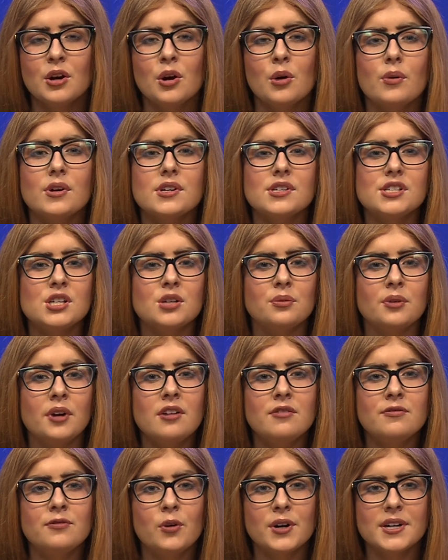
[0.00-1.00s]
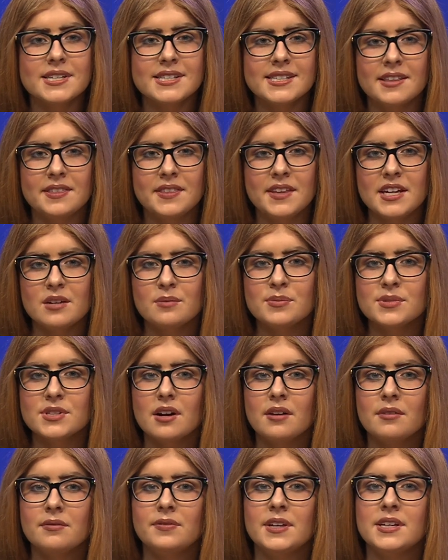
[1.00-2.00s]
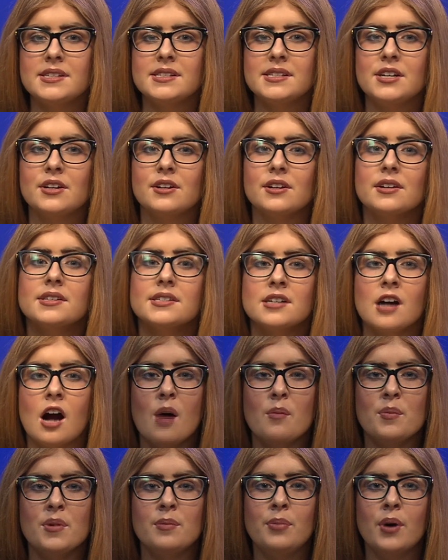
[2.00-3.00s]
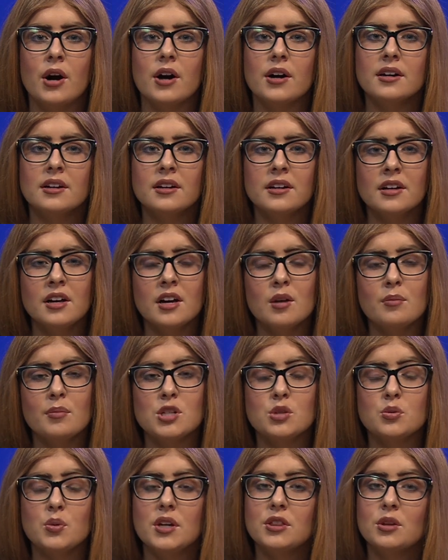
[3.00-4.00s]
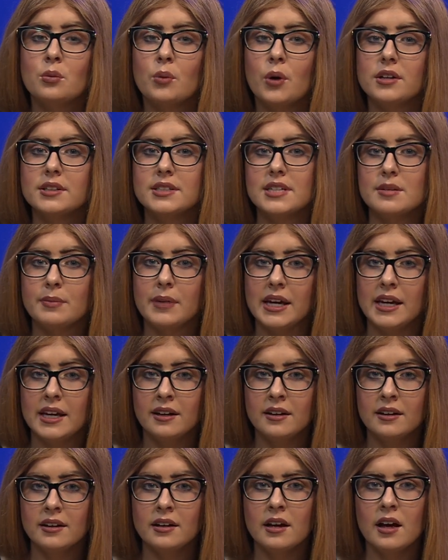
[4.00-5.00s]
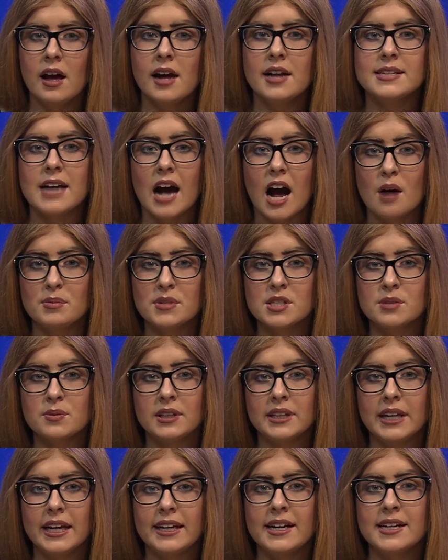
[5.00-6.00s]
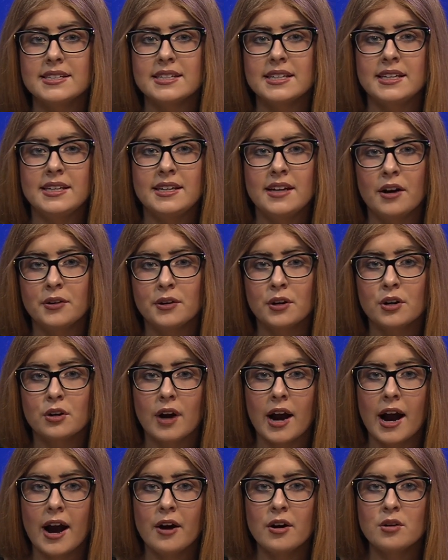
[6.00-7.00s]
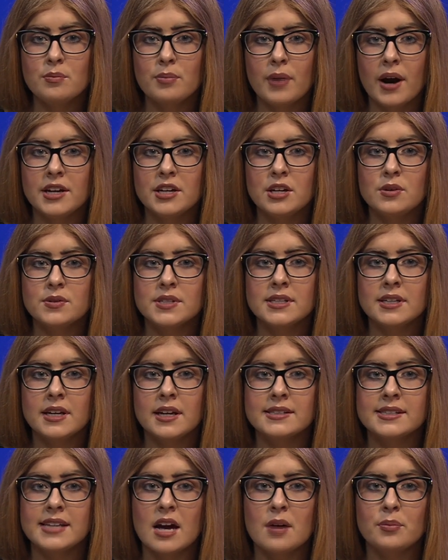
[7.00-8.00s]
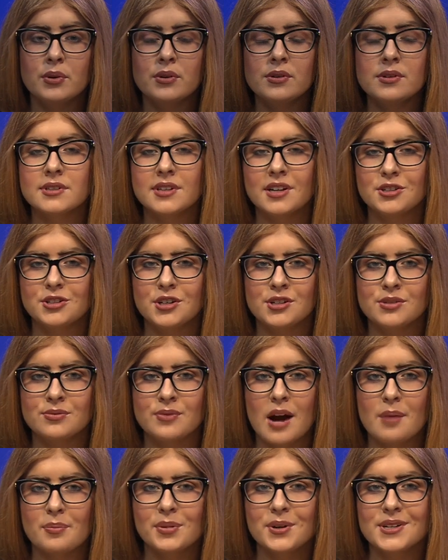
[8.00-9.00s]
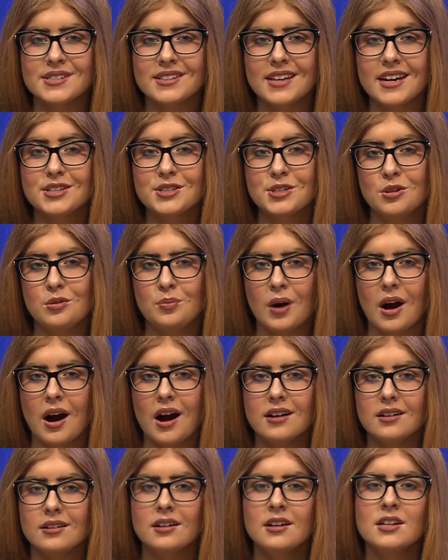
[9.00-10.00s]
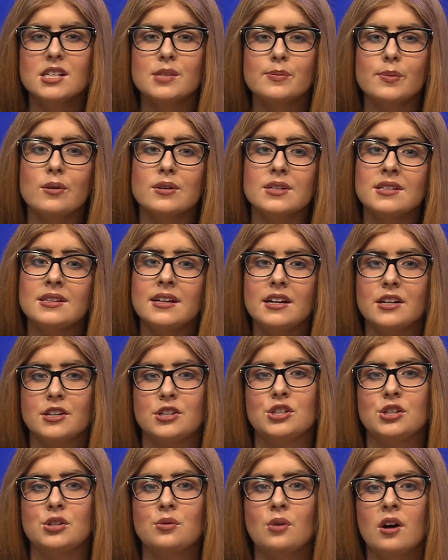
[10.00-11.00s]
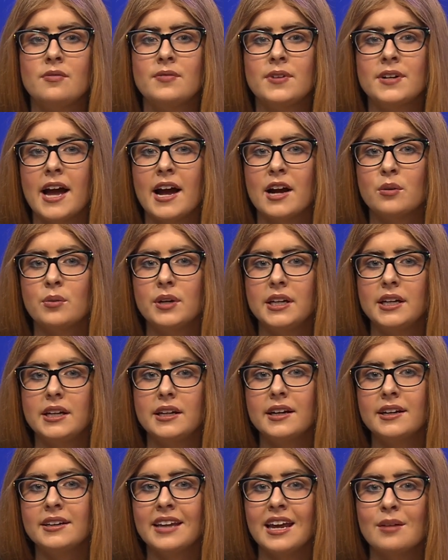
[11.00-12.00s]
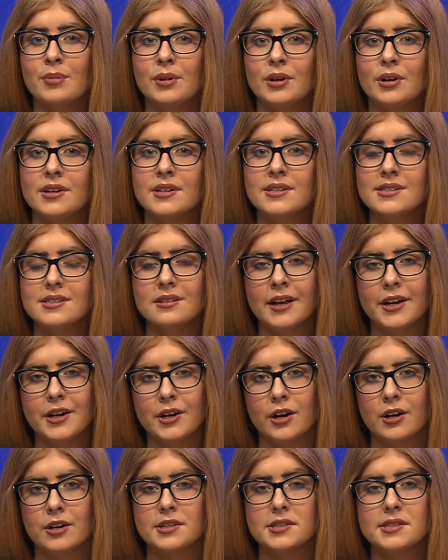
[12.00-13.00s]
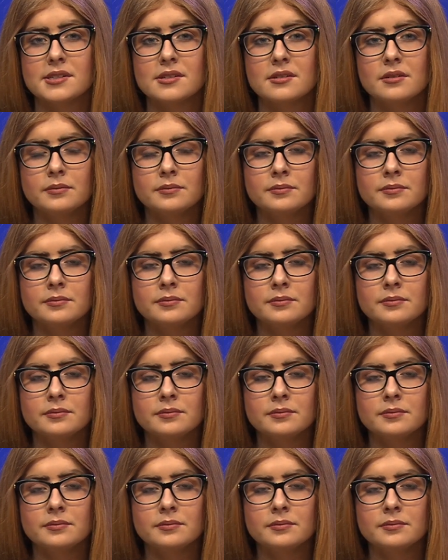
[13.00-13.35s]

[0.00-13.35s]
was to reinforce the themes of this year's common book, Between the World and Me. Thomas related to the younger crowd by using examples such as rappers like Tupac spoke to the issue of inequity in neighborhoods like hers.